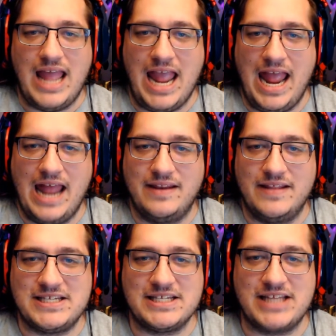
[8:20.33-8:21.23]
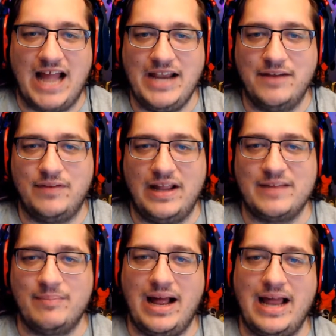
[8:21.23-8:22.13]
And this is kind of like
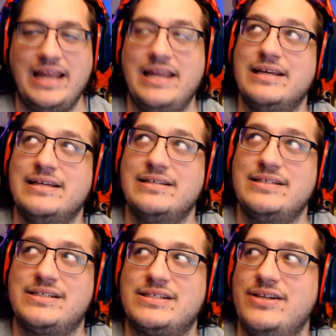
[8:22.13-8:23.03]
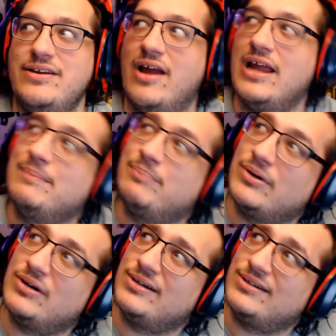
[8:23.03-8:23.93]
my
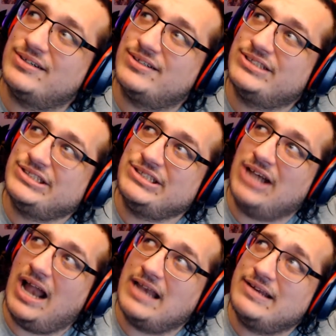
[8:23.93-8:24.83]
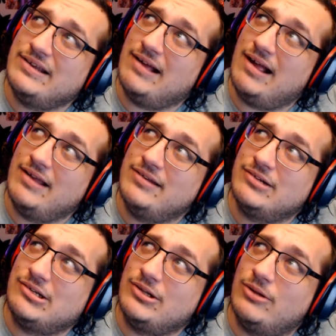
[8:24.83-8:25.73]
sniper shotgun
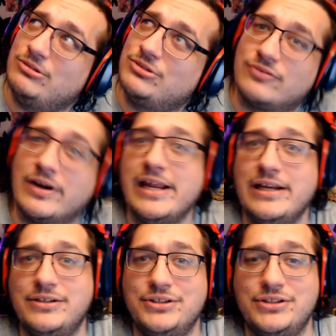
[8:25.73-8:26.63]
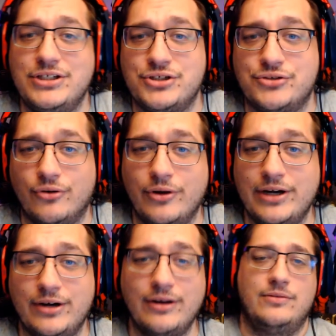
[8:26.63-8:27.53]
close range
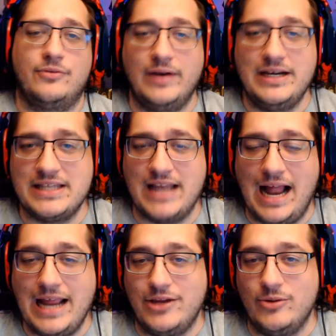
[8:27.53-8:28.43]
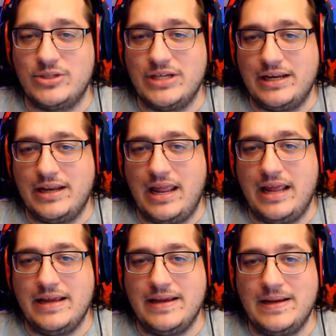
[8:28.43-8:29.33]
destroyer. The reason I use it
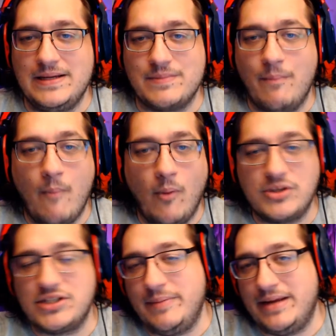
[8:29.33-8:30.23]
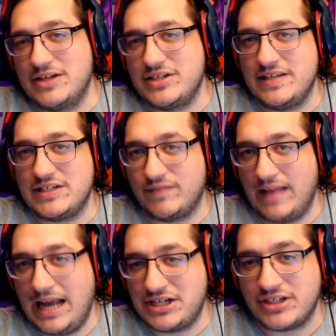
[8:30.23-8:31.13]
is mostly because of these
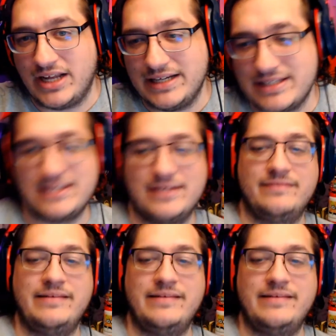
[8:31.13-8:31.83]
flashlights.